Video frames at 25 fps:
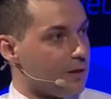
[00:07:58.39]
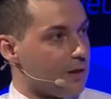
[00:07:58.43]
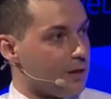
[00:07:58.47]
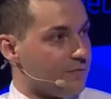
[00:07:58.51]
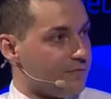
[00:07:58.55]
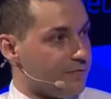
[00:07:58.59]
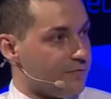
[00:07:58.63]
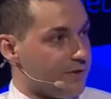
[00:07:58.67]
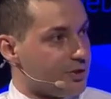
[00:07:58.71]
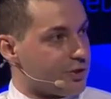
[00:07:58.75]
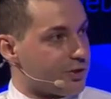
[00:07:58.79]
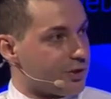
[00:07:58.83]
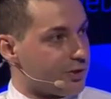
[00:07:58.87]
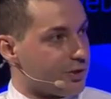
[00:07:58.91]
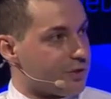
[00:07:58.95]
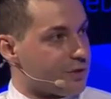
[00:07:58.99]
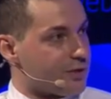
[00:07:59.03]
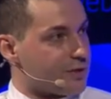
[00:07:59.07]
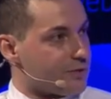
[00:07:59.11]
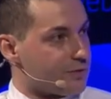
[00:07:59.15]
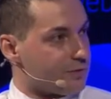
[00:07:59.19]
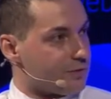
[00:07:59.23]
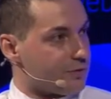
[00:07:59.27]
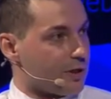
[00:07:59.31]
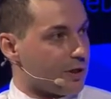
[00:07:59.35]
features
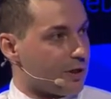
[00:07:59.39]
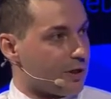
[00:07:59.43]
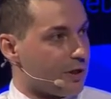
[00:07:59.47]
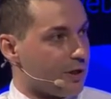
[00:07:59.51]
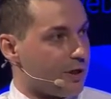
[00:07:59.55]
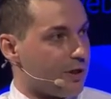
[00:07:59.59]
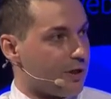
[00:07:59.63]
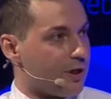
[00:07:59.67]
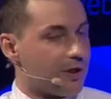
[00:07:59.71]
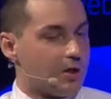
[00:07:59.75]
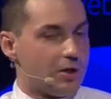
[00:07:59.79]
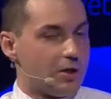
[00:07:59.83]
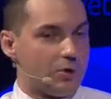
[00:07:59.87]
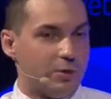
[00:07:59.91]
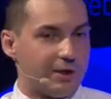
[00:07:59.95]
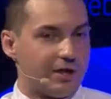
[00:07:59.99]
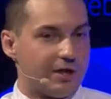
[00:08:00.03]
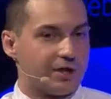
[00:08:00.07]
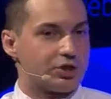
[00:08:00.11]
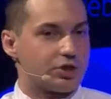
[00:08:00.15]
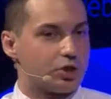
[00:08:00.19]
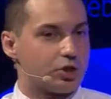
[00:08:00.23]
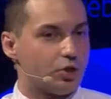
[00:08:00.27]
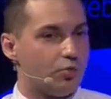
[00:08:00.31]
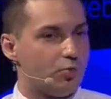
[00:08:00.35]
to the car. We can
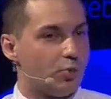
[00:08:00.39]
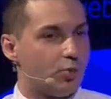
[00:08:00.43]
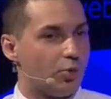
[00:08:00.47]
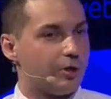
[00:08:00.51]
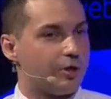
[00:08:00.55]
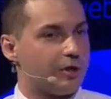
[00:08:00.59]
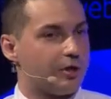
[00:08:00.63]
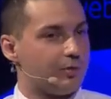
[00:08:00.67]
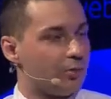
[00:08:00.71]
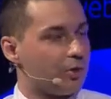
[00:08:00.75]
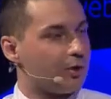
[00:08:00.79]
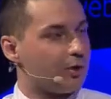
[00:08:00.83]
show more and more